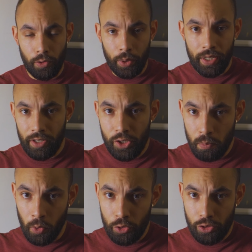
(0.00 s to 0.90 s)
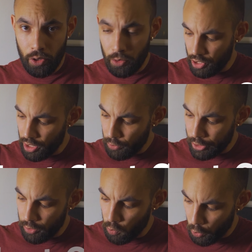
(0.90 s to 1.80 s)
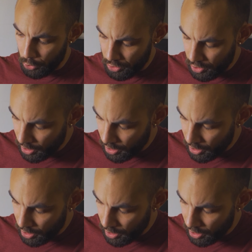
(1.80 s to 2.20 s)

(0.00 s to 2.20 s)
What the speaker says: the way this Morse code generator works